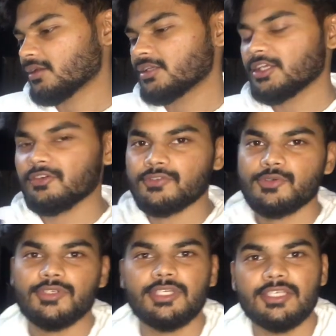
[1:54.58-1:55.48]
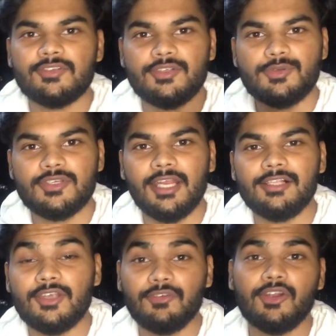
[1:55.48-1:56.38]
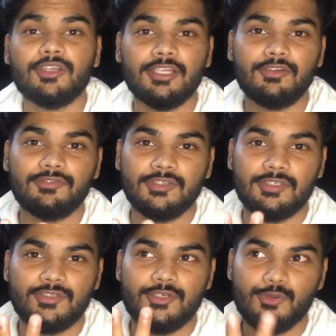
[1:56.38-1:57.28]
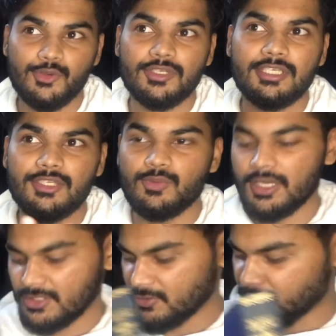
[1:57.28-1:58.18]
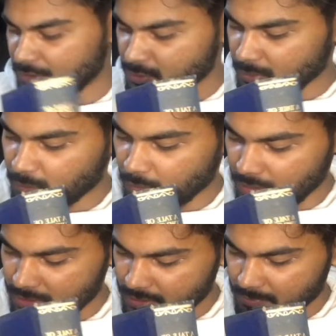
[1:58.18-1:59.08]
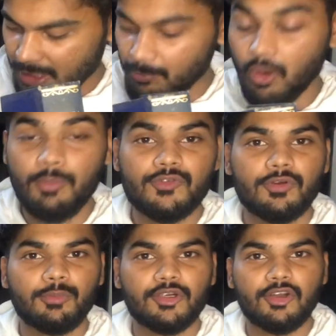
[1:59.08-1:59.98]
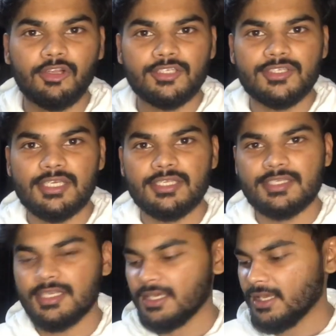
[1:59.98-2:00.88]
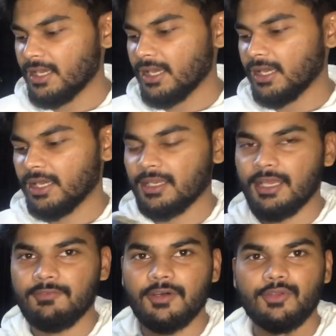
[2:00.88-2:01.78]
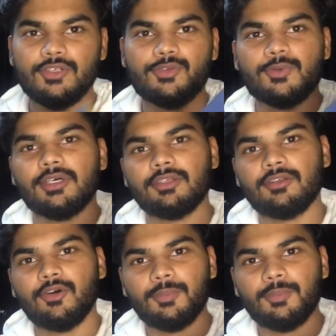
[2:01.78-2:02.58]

Tale of Two Cities, Christmas Carols. I've got a Tale of Two Cities twice. The first one was my mom's from her college days, and I found this one on